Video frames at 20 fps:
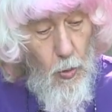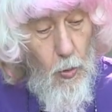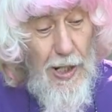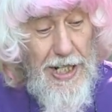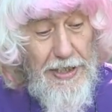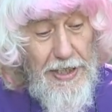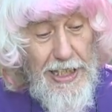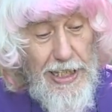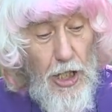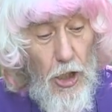
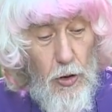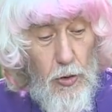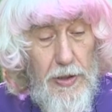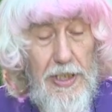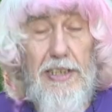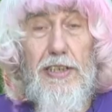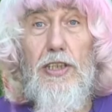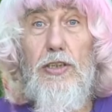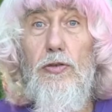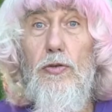When the
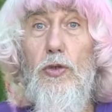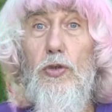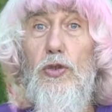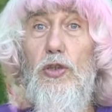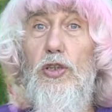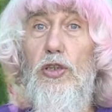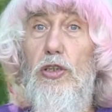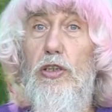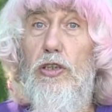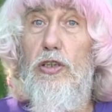oldest
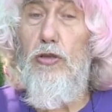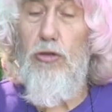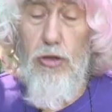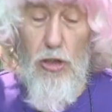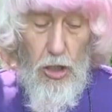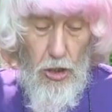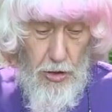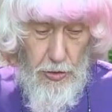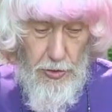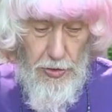rooster
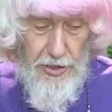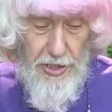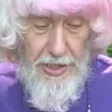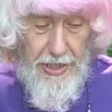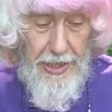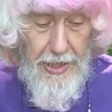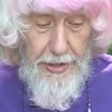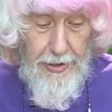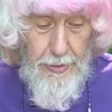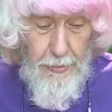crowed
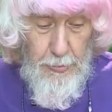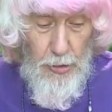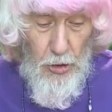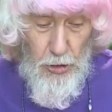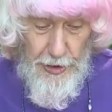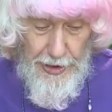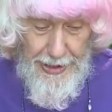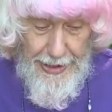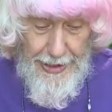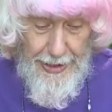in the
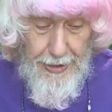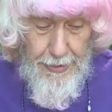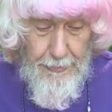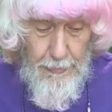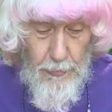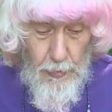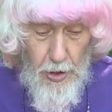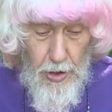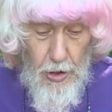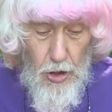morning,
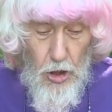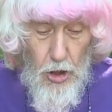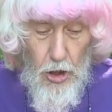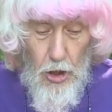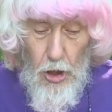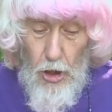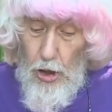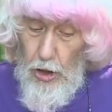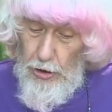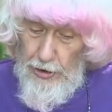
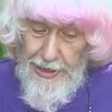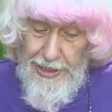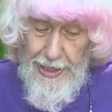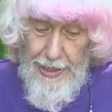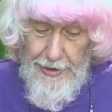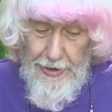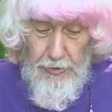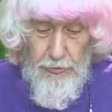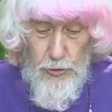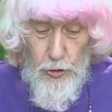all the
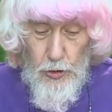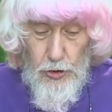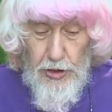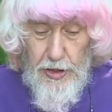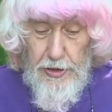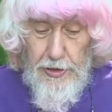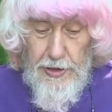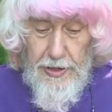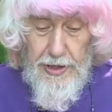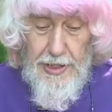other
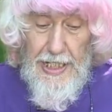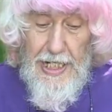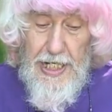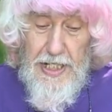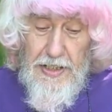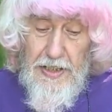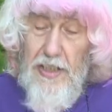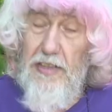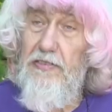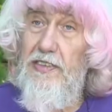roosters
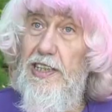in the